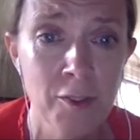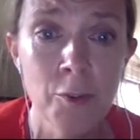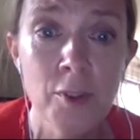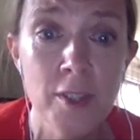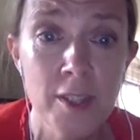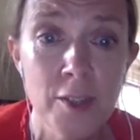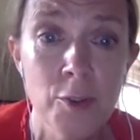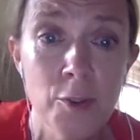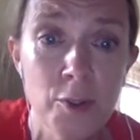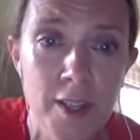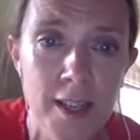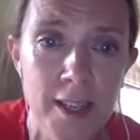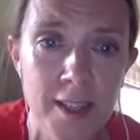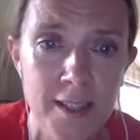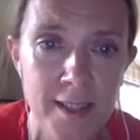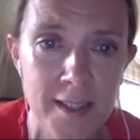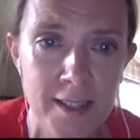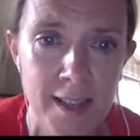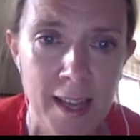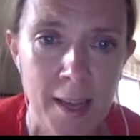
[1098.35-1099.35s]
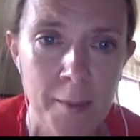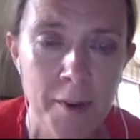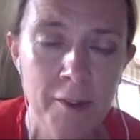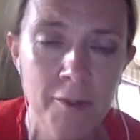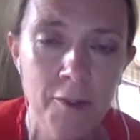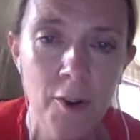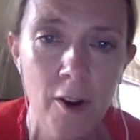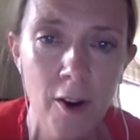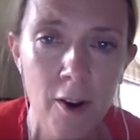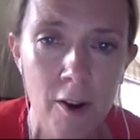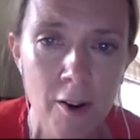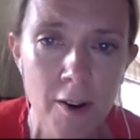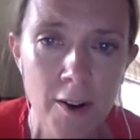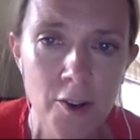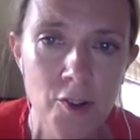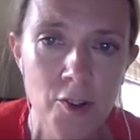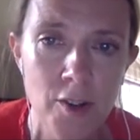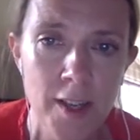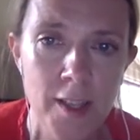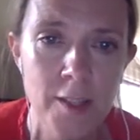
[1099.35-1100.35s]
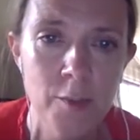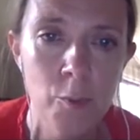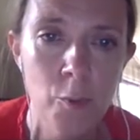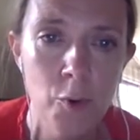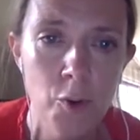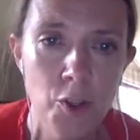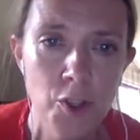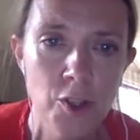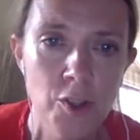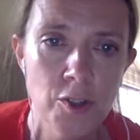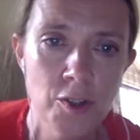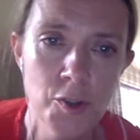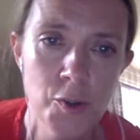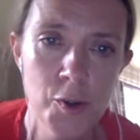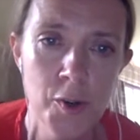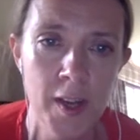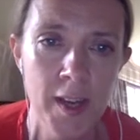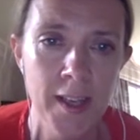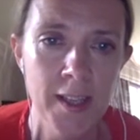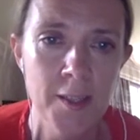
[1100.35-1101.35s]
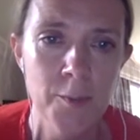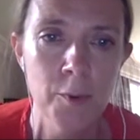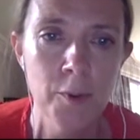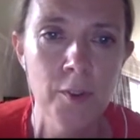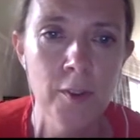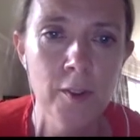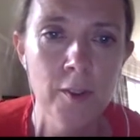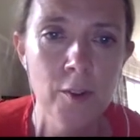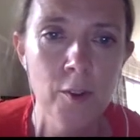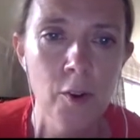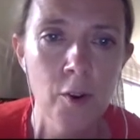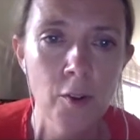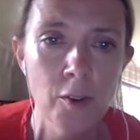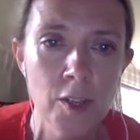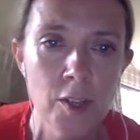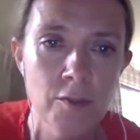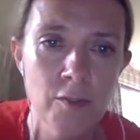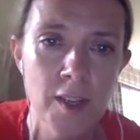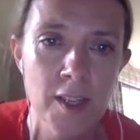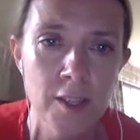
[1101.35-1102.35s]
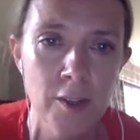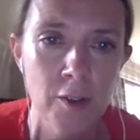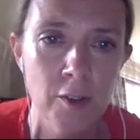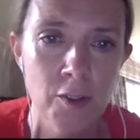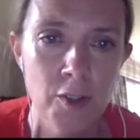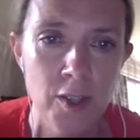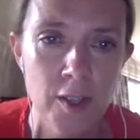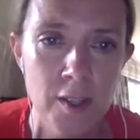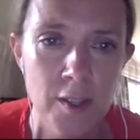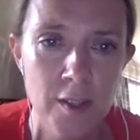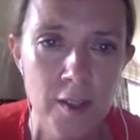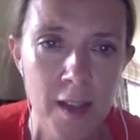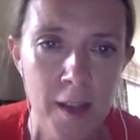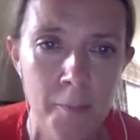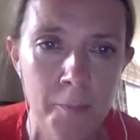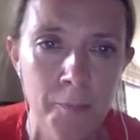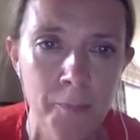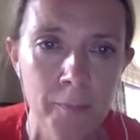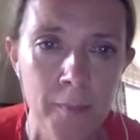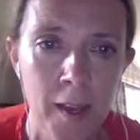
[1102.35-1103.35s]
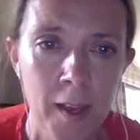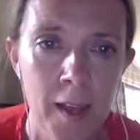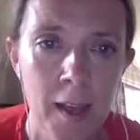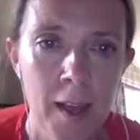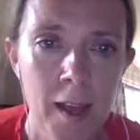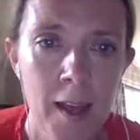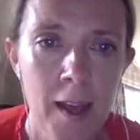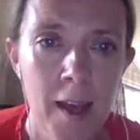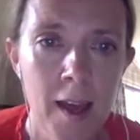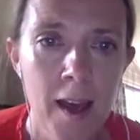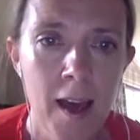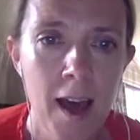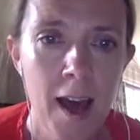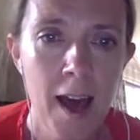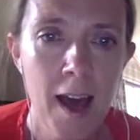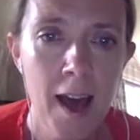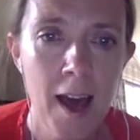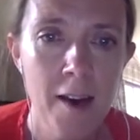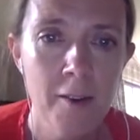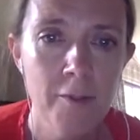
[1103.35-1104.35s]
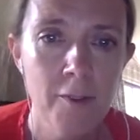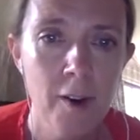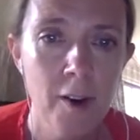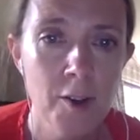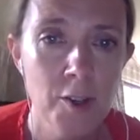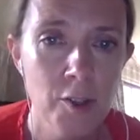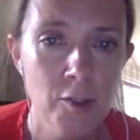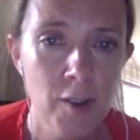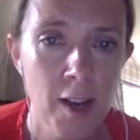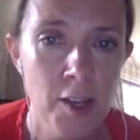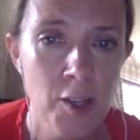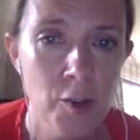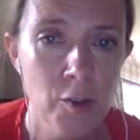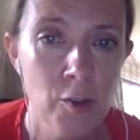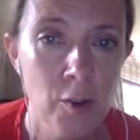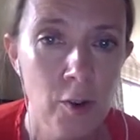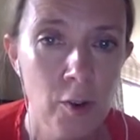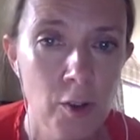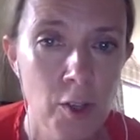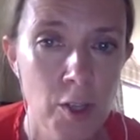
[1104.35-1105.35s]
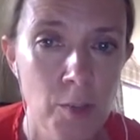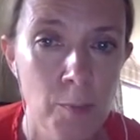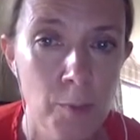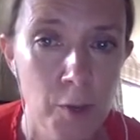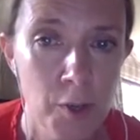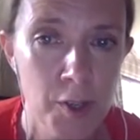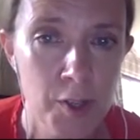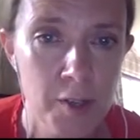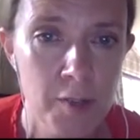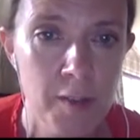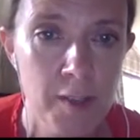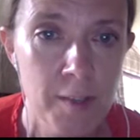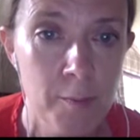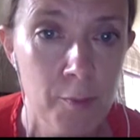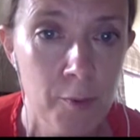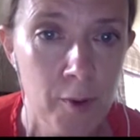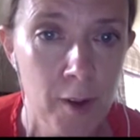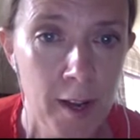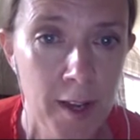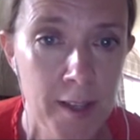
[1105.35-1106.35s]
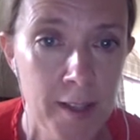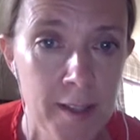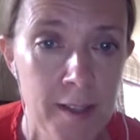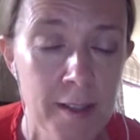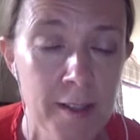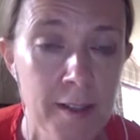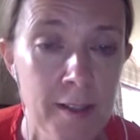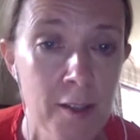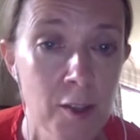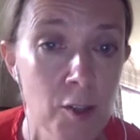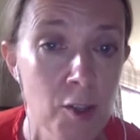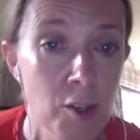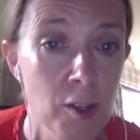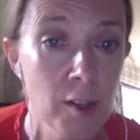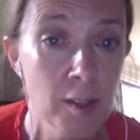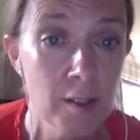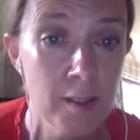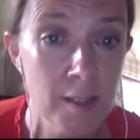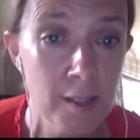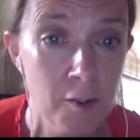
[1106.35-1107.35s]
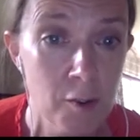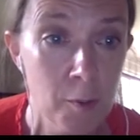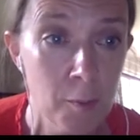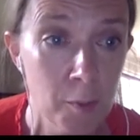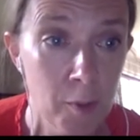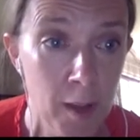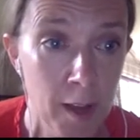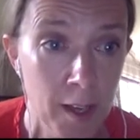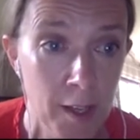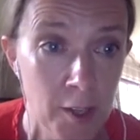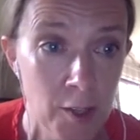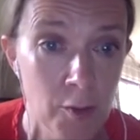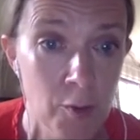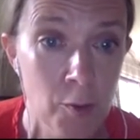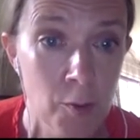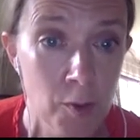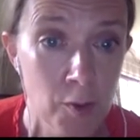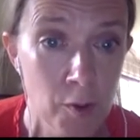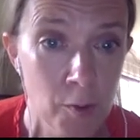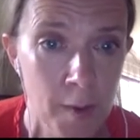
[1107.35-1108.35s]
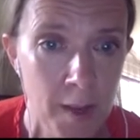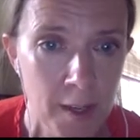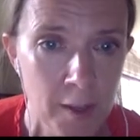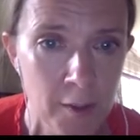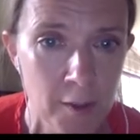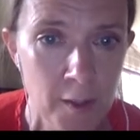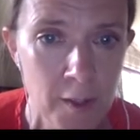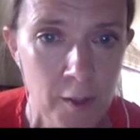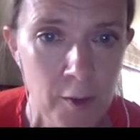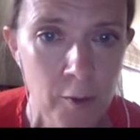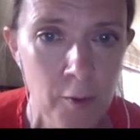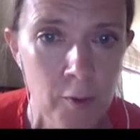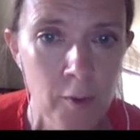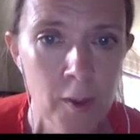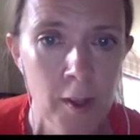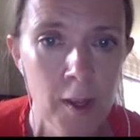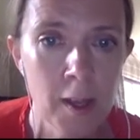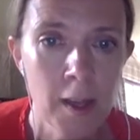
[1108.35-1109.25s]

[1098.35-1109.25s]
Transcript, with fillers: No, no day is the same. And if you are interested, what should you do next? Well, the, the College of Radiologists um, have undergraduate oncology bursaries and prizes that you should consider applying to when you're at medical school.